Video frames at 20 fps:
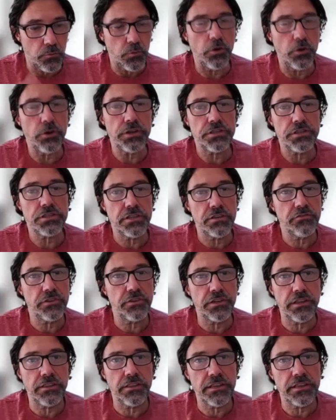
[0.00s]
what is
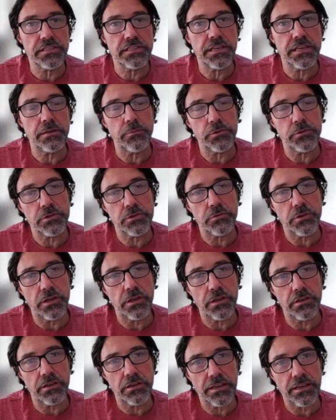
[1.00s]
different in these animals,
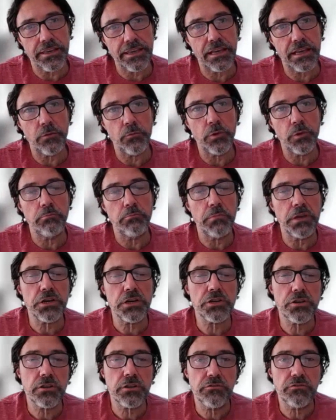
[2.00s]
and can we
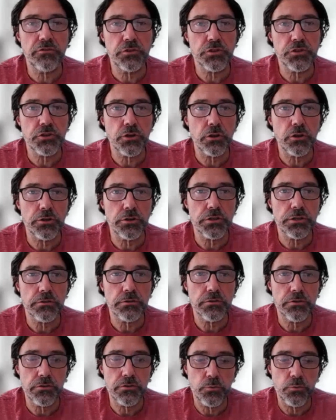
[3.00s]
measure the
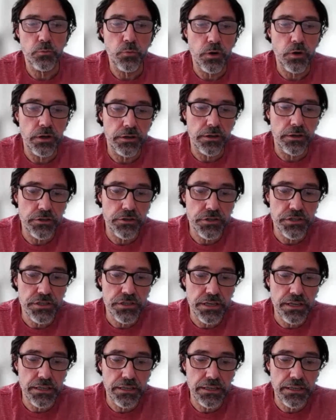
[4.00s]
physiology to one,
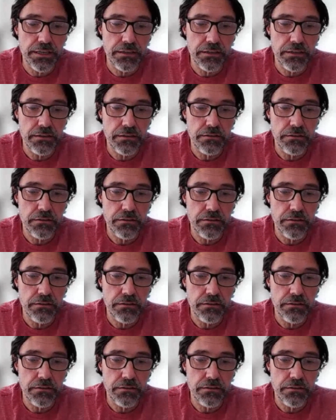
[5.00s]
understanding